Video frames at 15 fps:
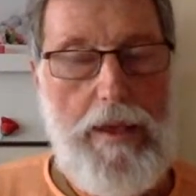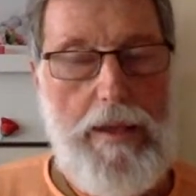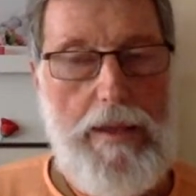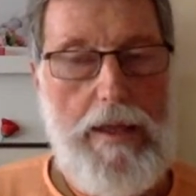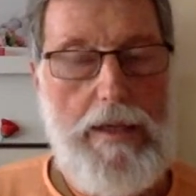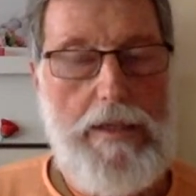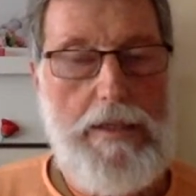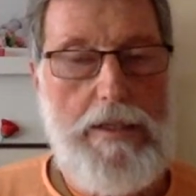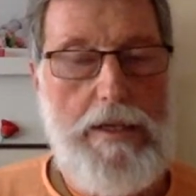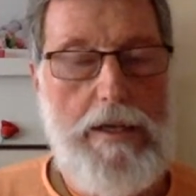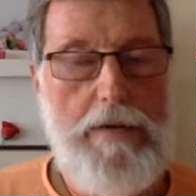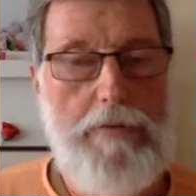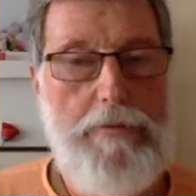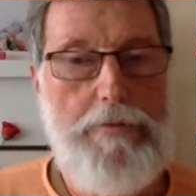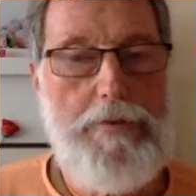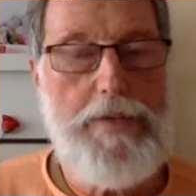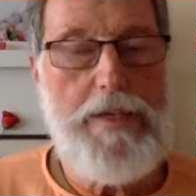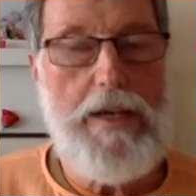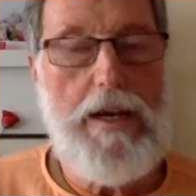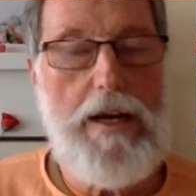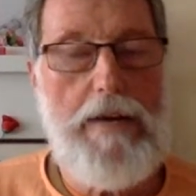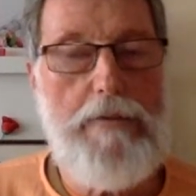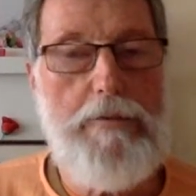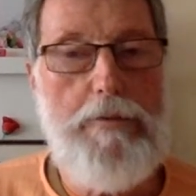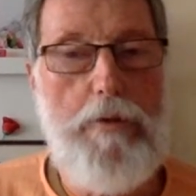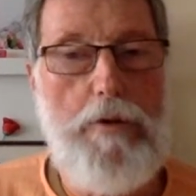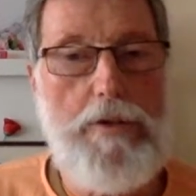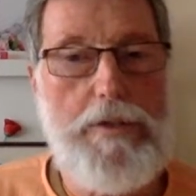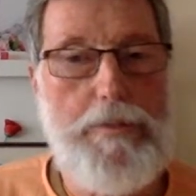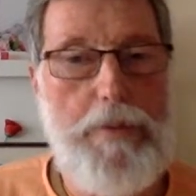that is an physical
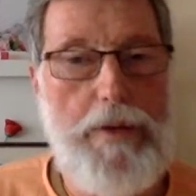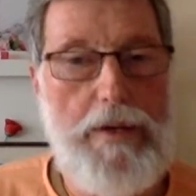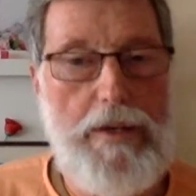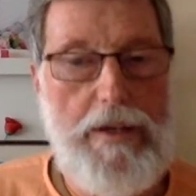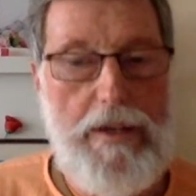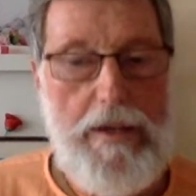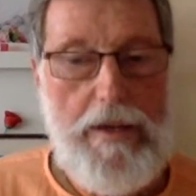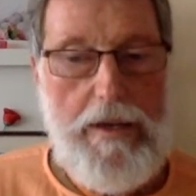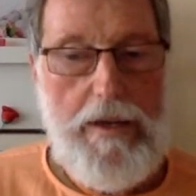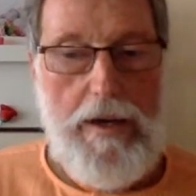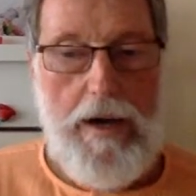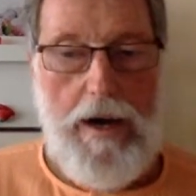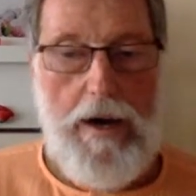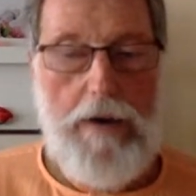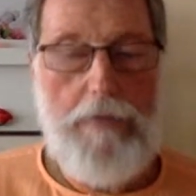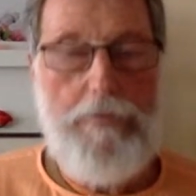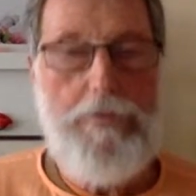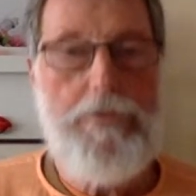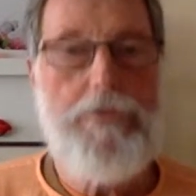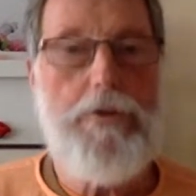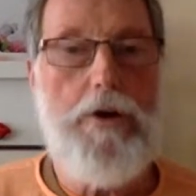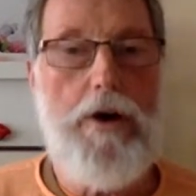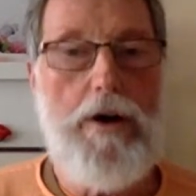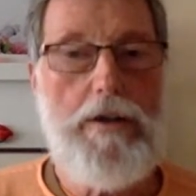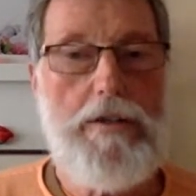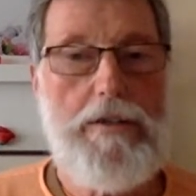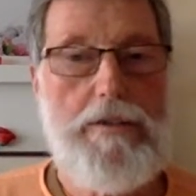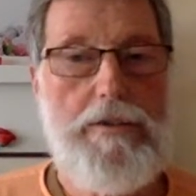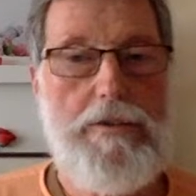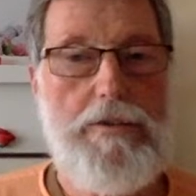enforcement of thought.
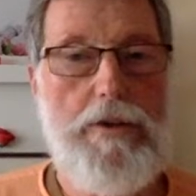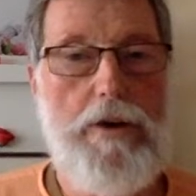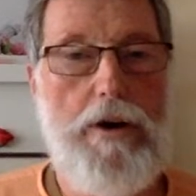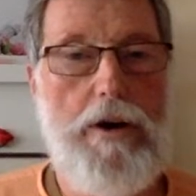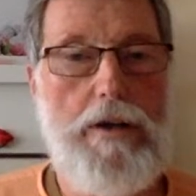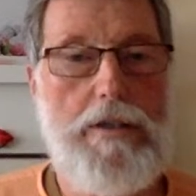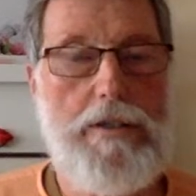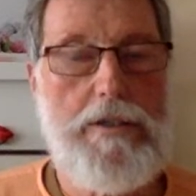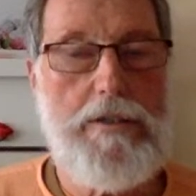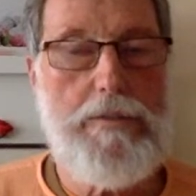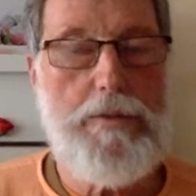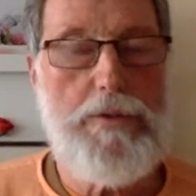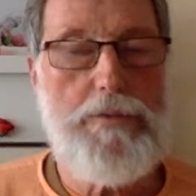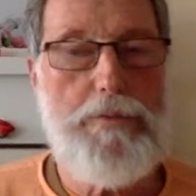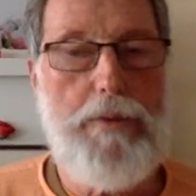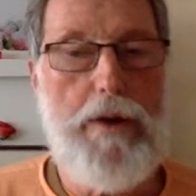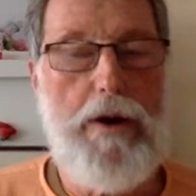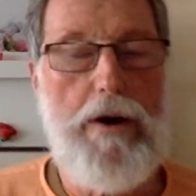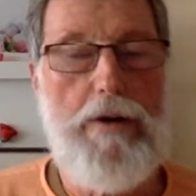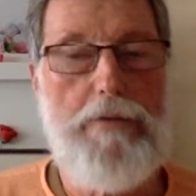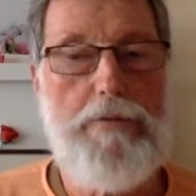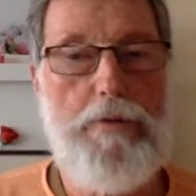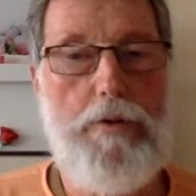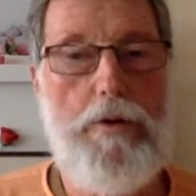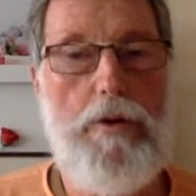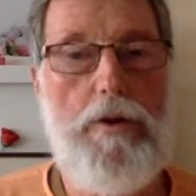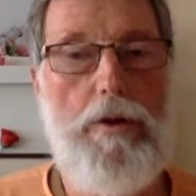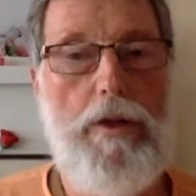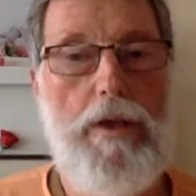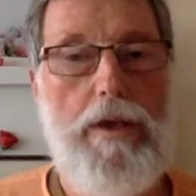Thought is the most
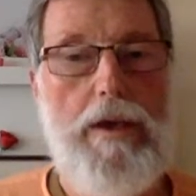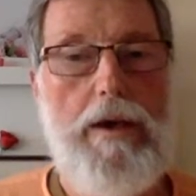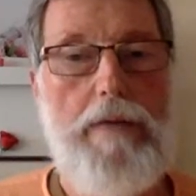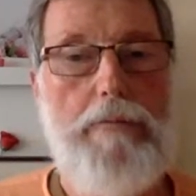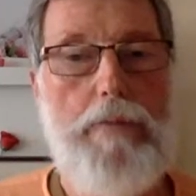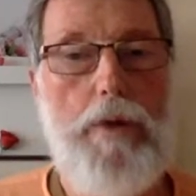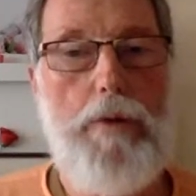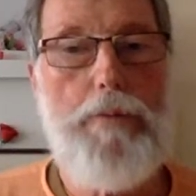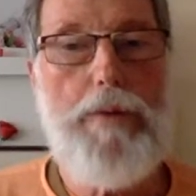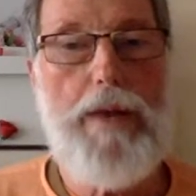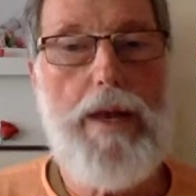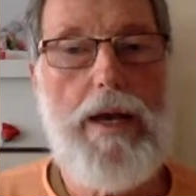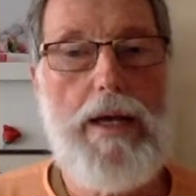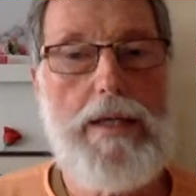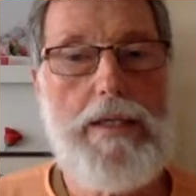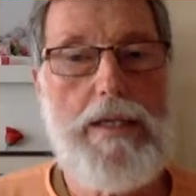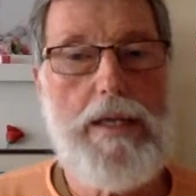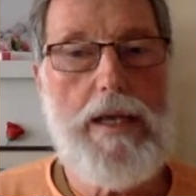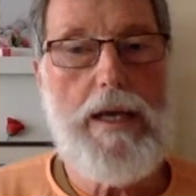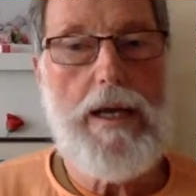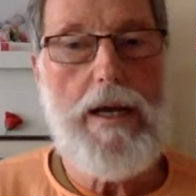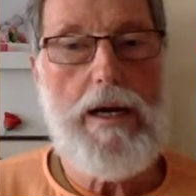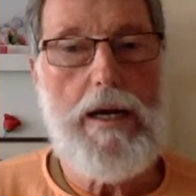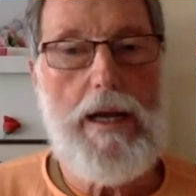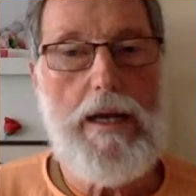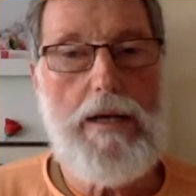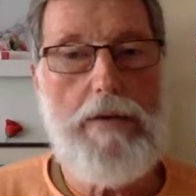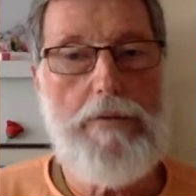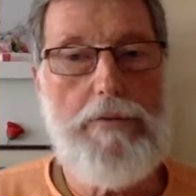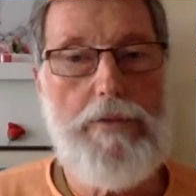powerful, mobilizing, and
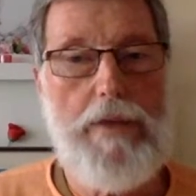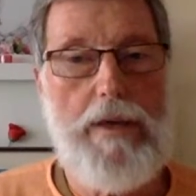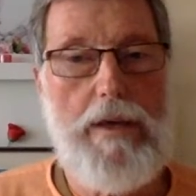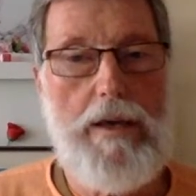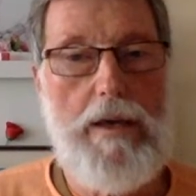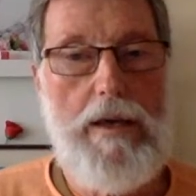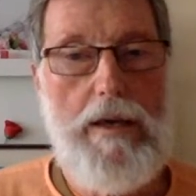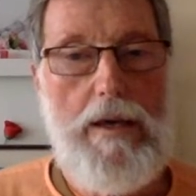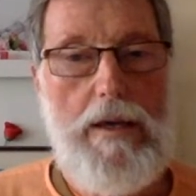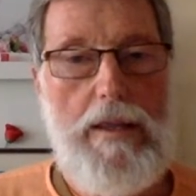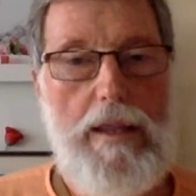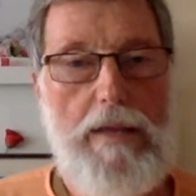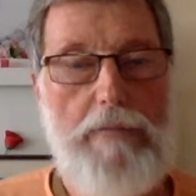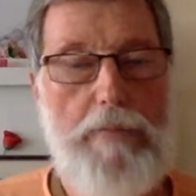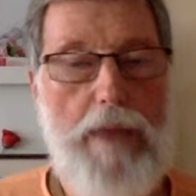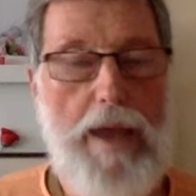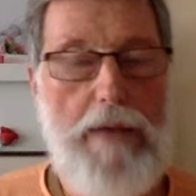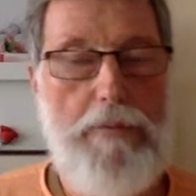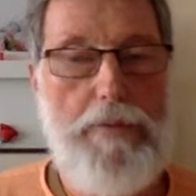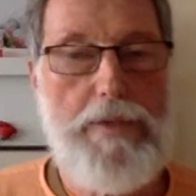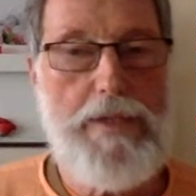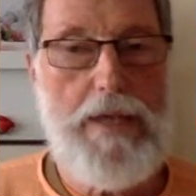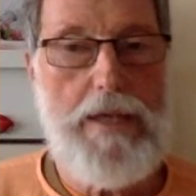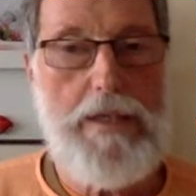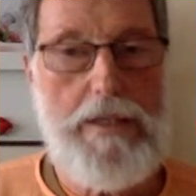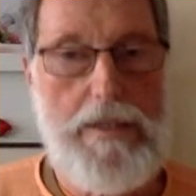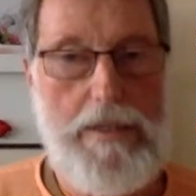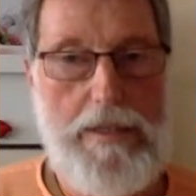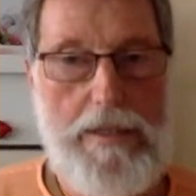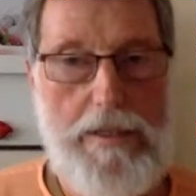creative thing that man
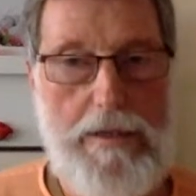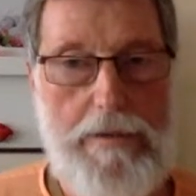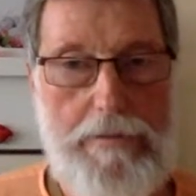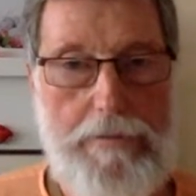possesses.